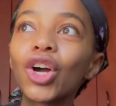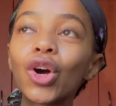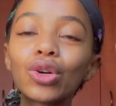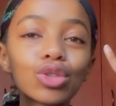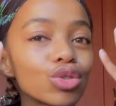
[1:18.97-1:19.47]

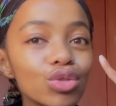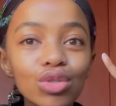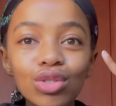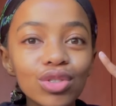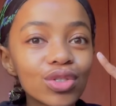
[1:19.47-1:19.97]

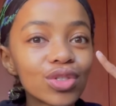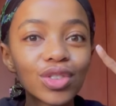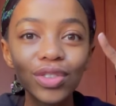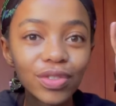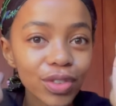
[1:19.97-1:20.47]
go-to,
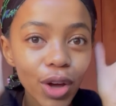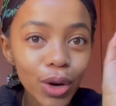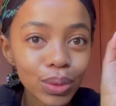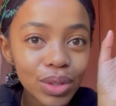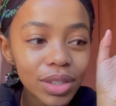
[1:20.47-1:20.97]

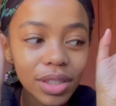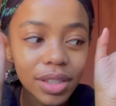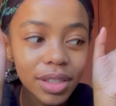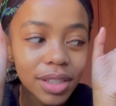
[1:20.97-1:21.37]
oats.